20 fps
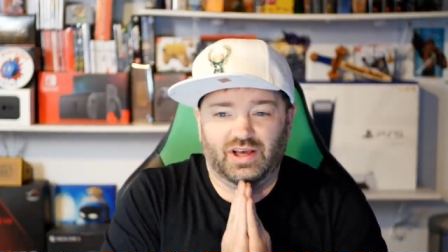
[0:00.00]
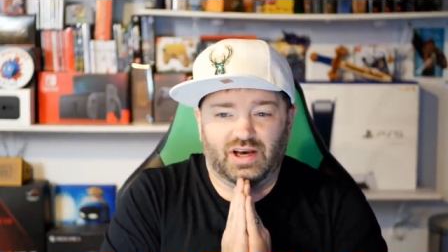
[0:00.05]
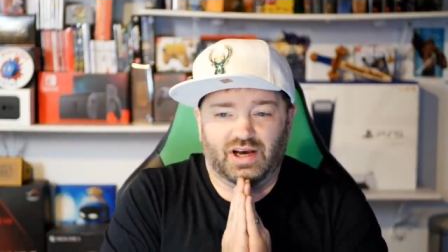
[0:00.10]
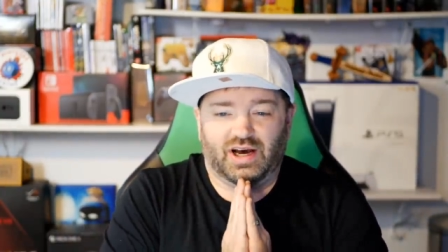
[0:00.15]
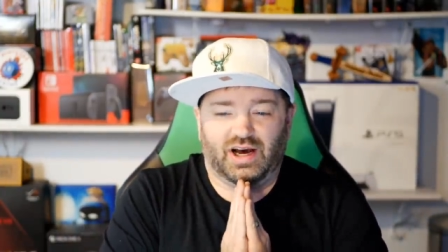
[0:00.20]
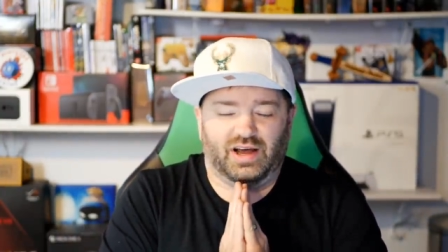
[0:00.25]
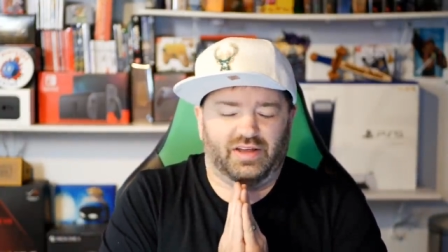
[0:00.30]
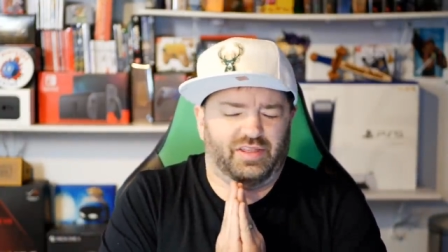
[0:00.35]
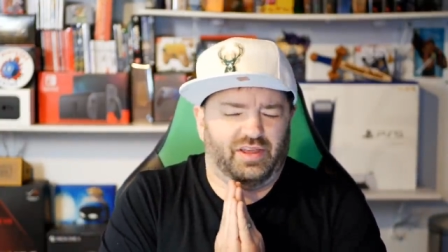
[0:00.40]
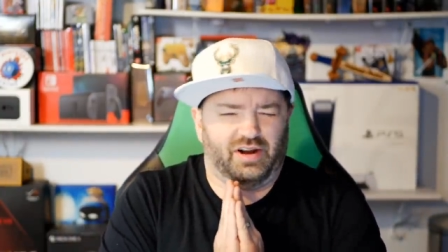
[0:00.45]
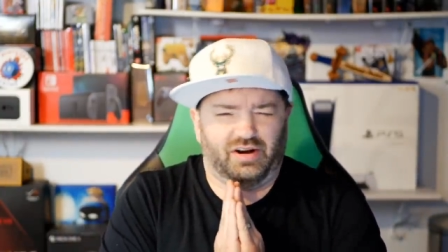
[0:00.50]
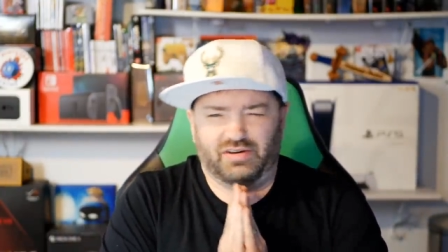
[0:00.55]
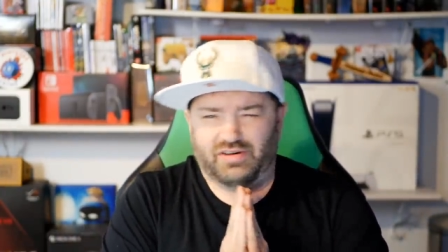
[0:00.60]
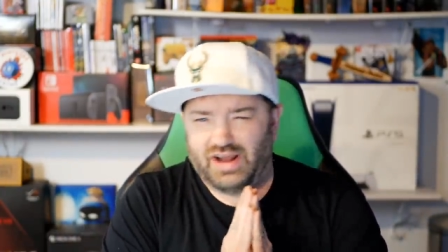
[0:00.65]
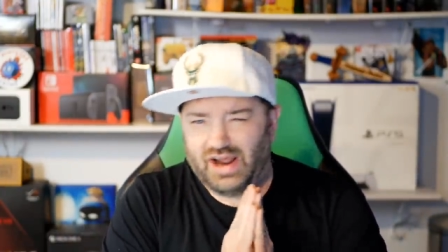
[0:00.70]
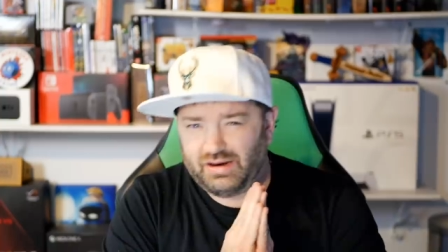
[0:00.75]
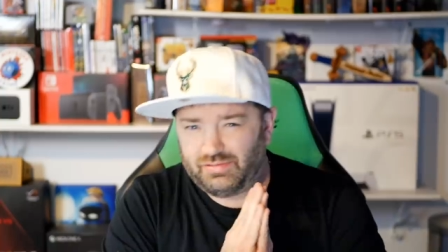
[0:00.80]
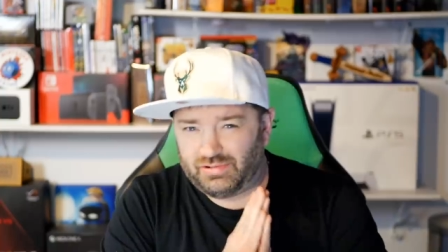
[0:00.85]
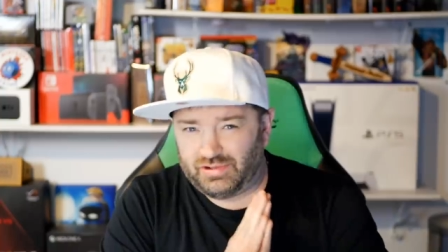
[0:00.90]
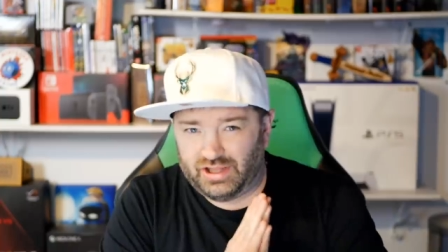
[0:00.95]
Uh, they are
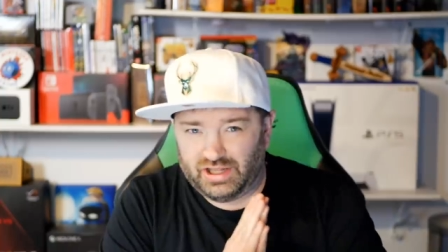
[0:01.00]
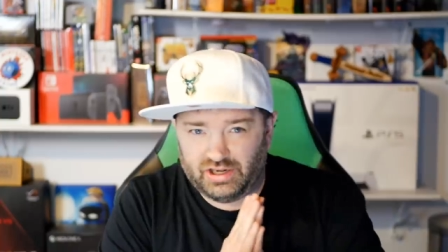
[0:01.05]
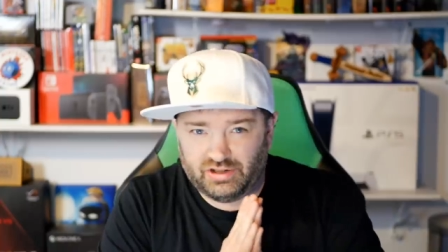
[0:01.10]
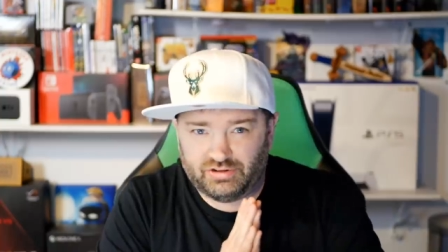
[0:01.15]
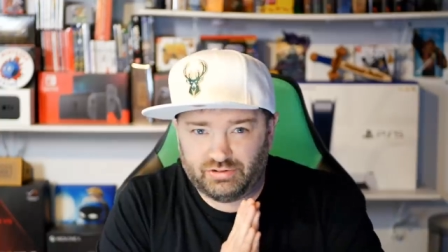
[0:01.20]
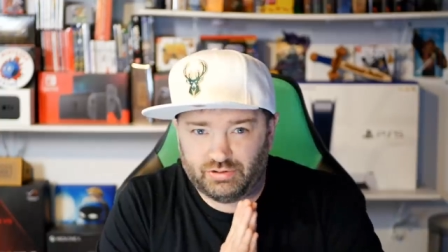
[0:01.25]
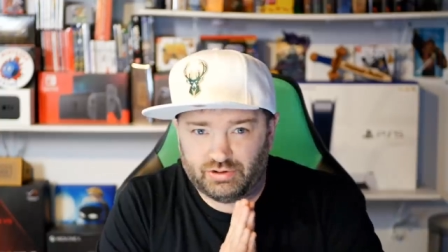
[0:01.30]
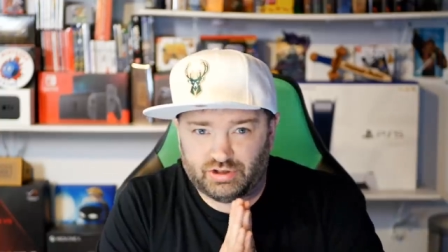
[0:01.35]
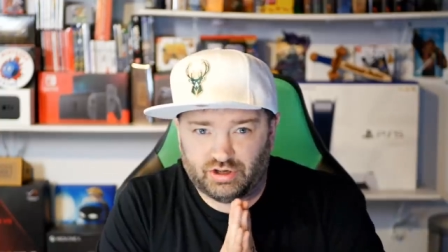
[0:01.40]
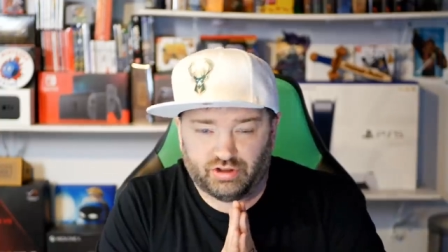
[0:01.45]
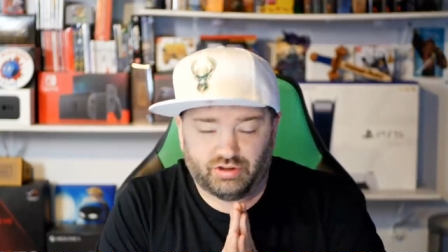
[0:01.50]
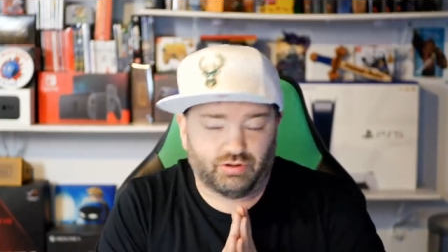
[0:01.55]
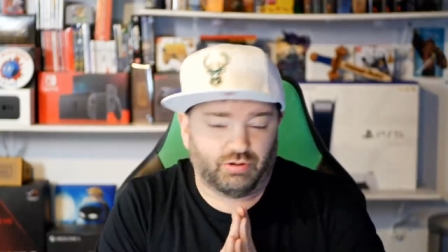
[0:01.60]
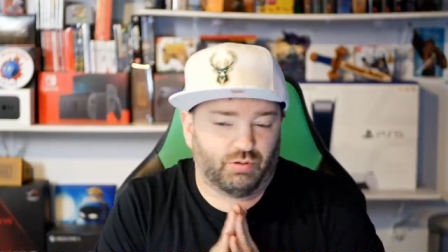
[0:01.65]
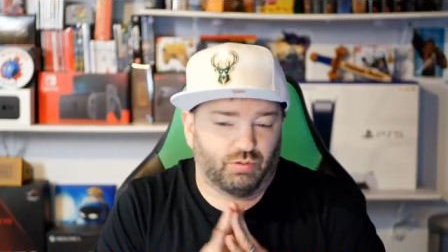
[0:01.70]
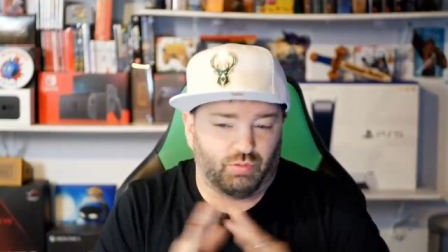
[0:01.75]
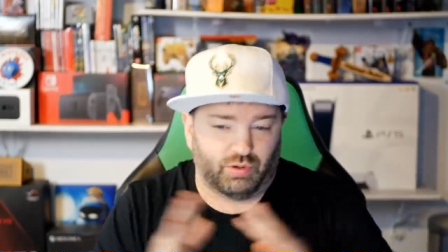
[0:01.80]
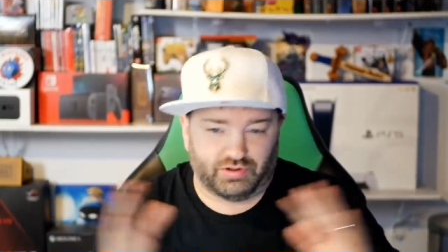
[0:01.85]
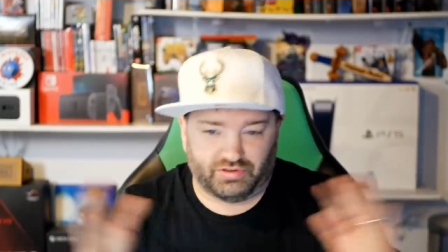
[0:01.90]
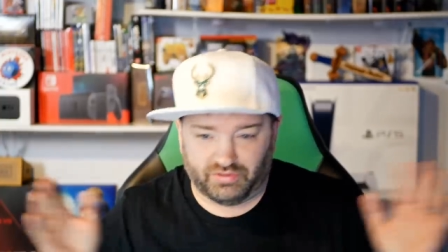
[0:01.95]
not related to each other
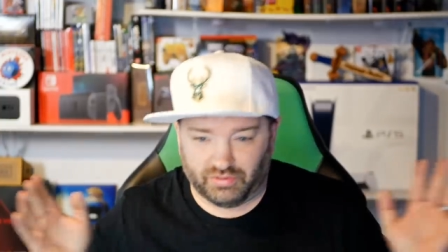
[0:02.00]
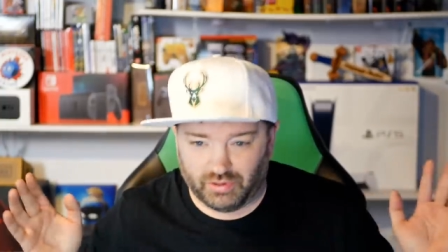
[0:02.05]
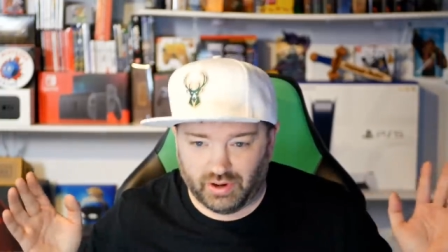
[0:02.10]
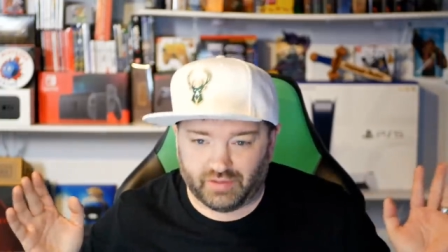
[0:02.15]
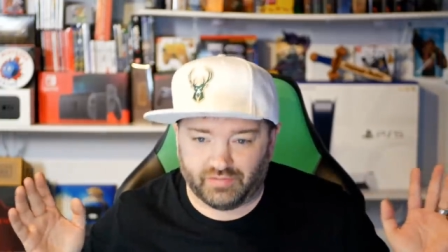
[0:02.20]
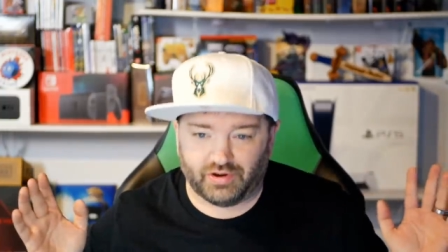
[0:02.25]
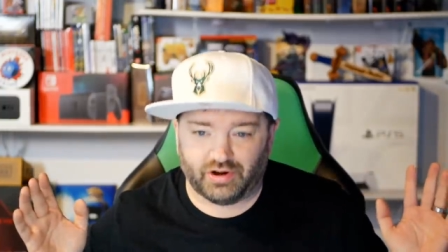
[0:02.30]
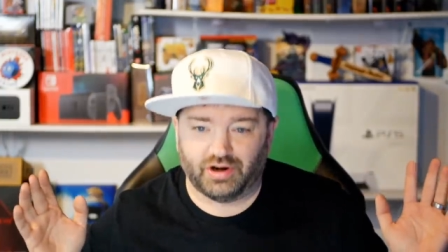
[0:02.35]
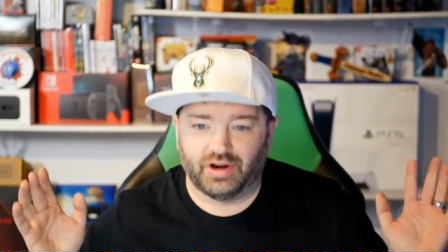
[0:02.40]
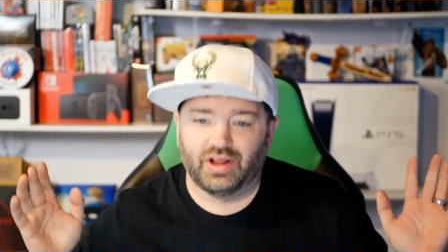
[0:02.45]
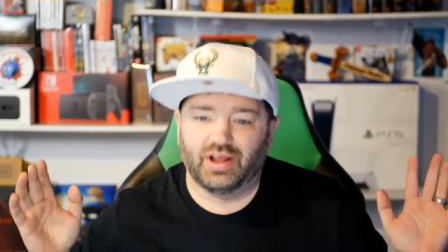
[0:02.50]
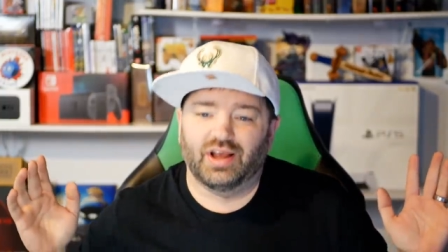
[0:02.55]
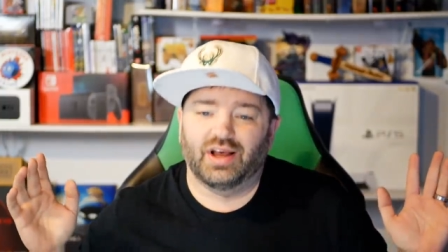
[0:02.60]
whatsoever.